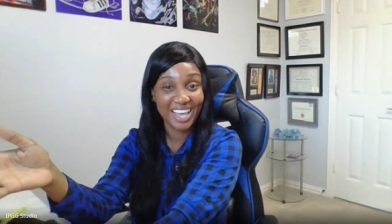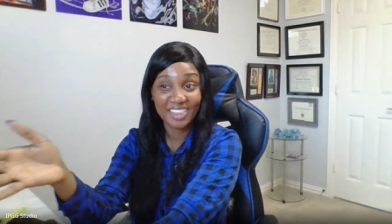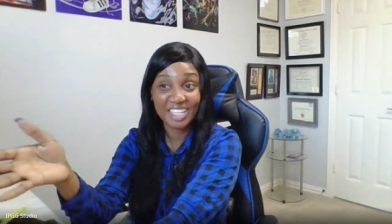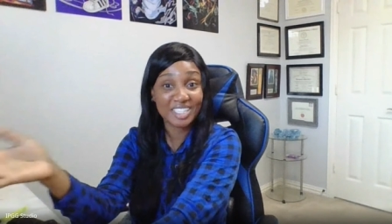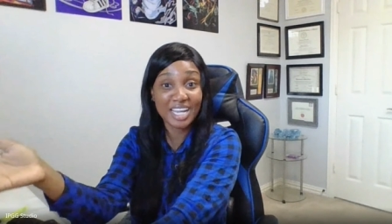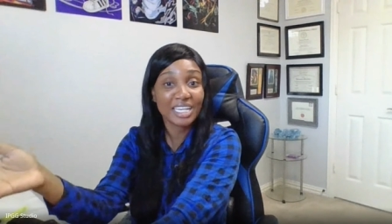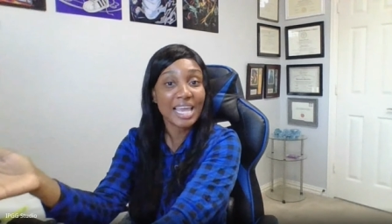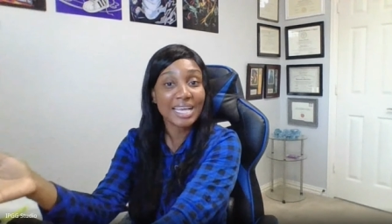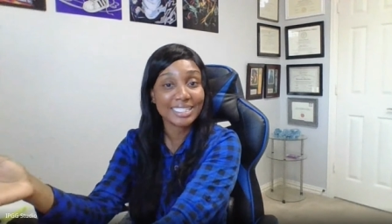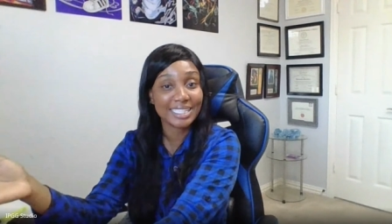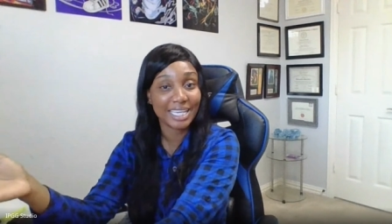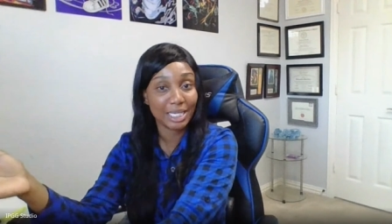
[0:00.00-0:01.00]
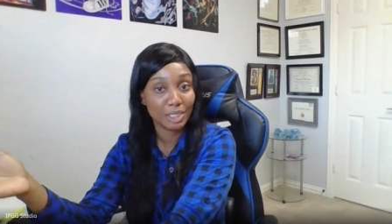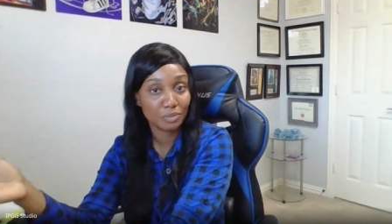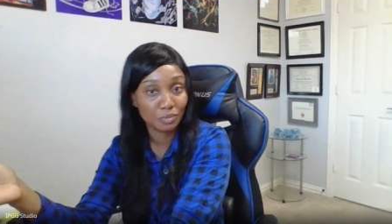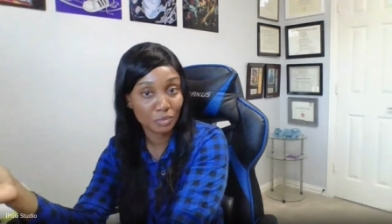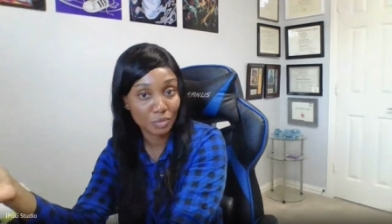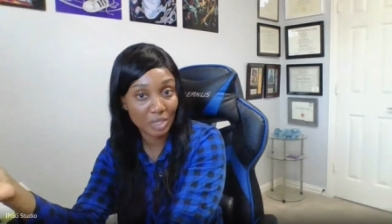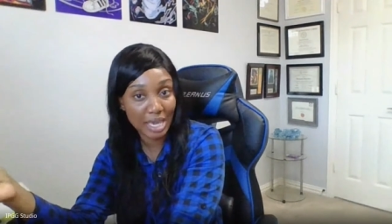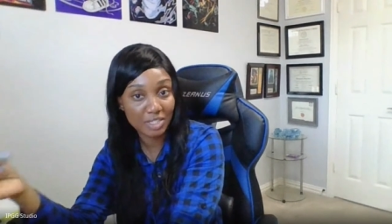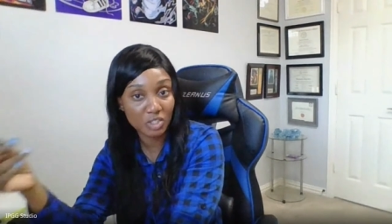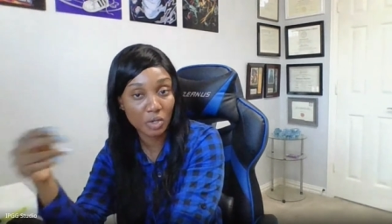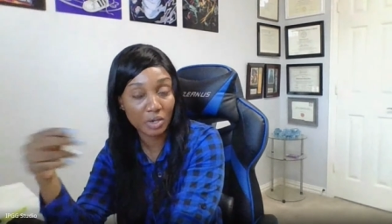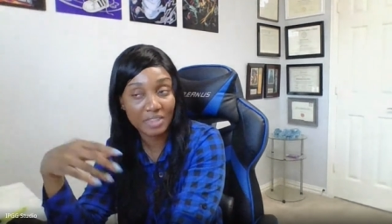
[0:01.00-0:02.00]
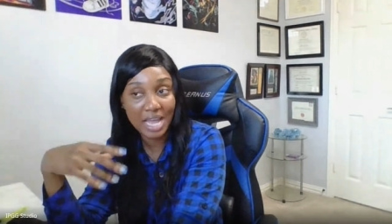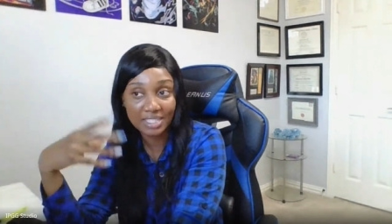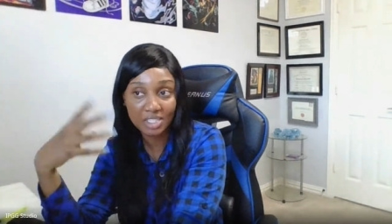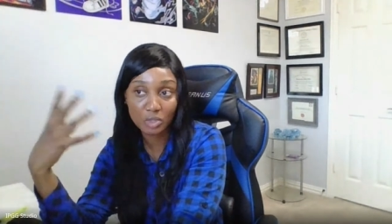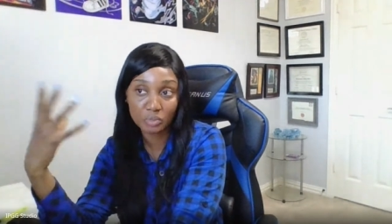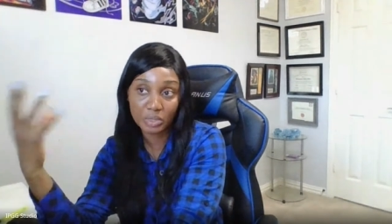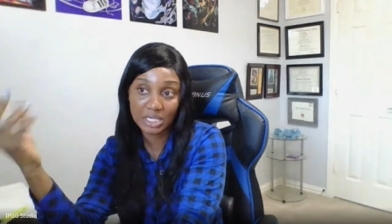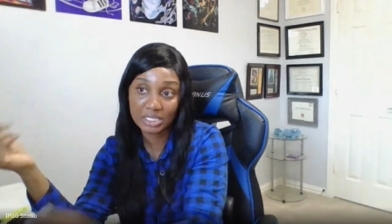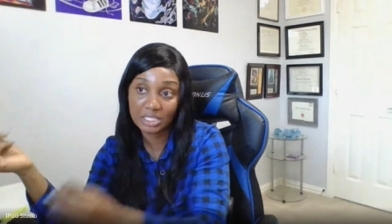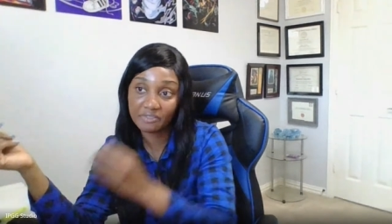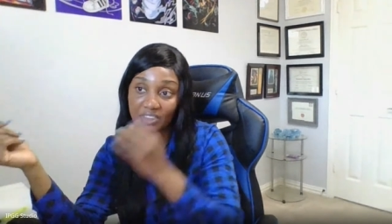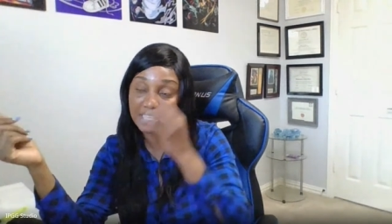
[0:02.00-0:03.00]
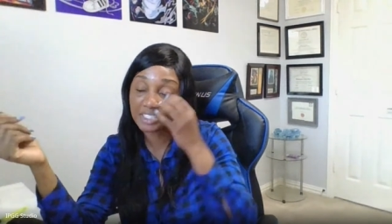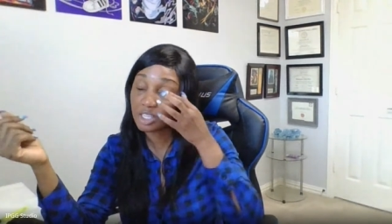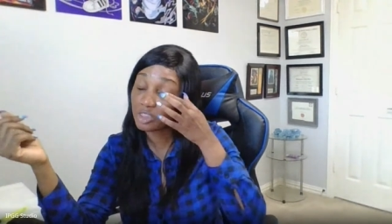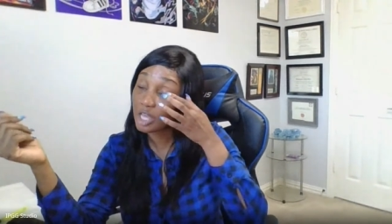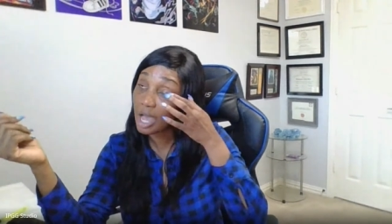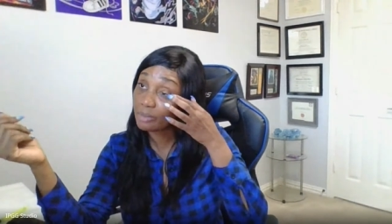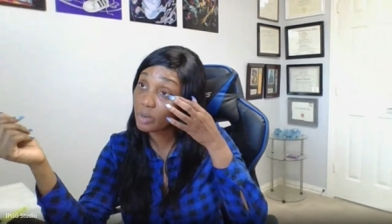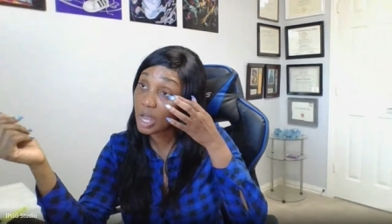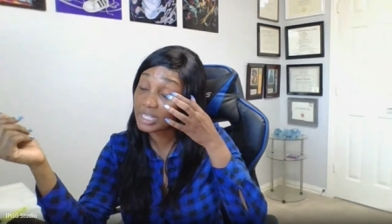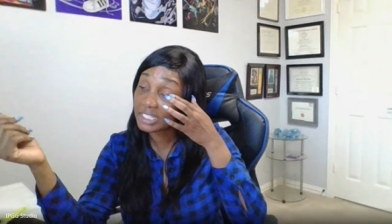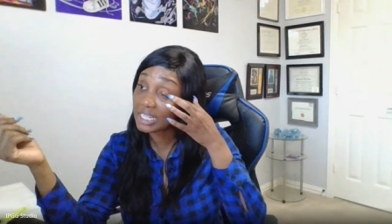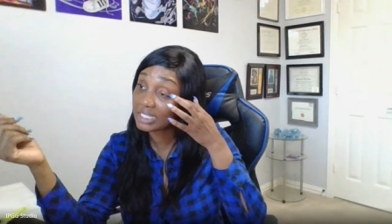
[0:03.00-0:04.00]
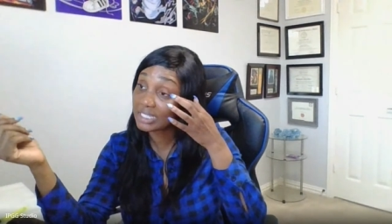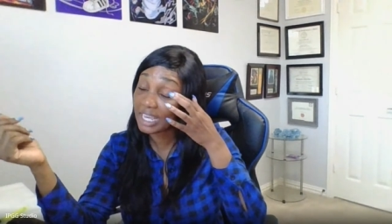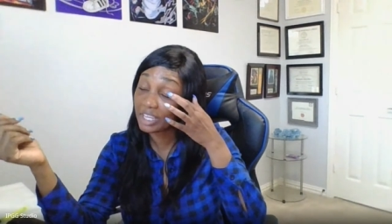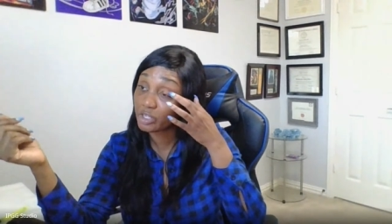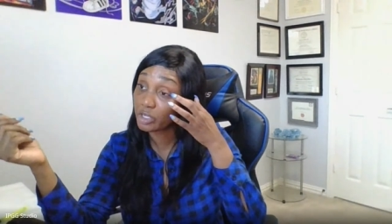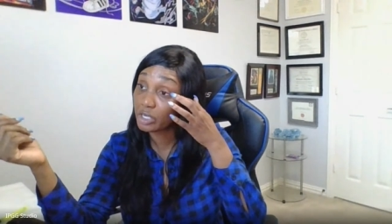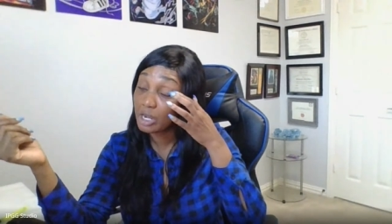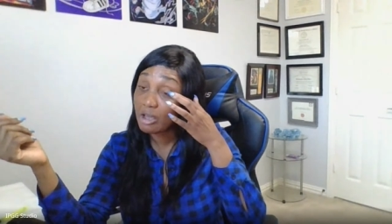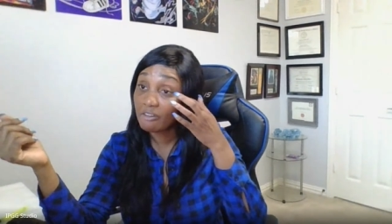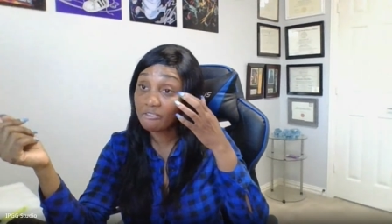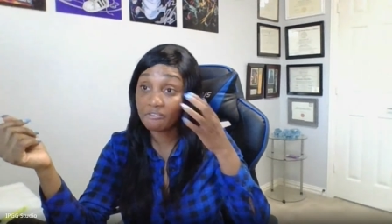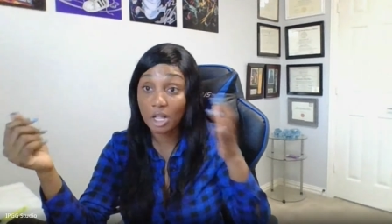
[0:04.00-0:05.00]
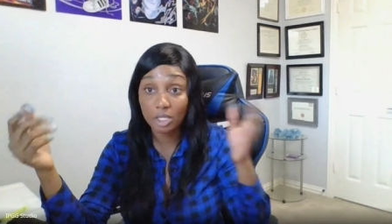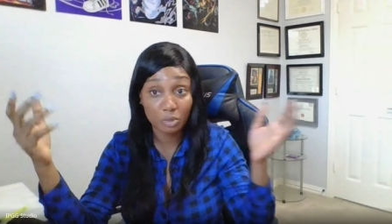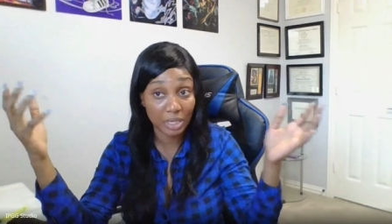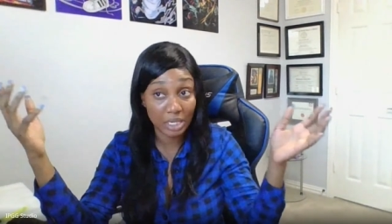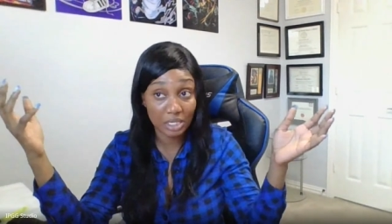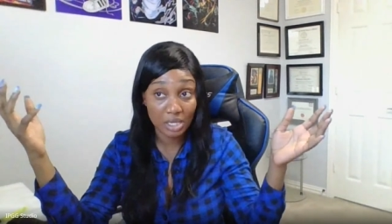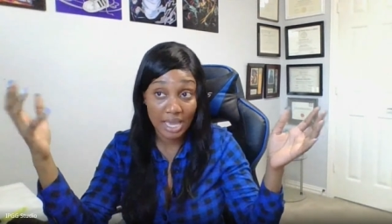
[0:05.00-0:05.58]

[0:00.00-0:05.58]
That's not a legacy. Okay, so if that's the reason, if that's the thought process that you're following,